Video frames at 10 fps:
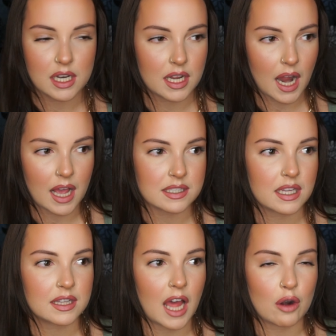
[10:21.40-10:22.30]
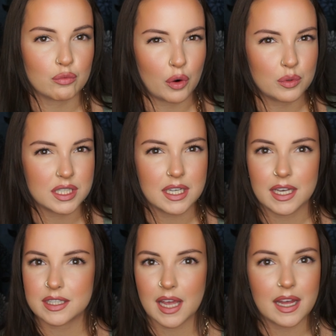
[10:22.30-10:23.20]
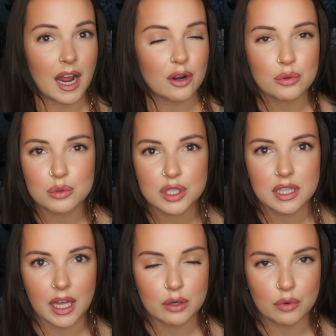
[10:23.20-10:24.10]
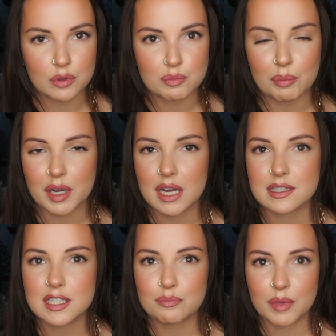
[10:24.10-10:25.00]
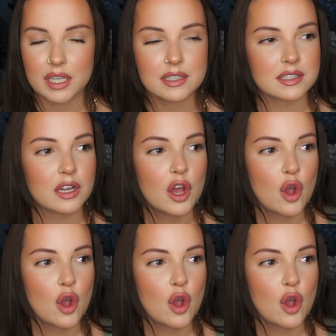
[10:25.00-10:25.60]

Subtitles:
It has like that rosy, and I don't usually like rose, but because it's mixed